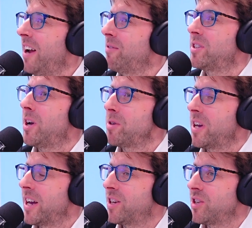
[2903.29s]
Every time
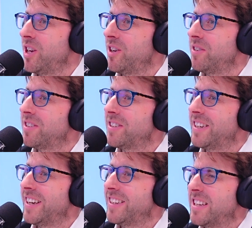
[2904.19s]
you get good news,
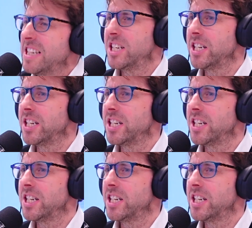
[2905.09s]
isn't it? It's like,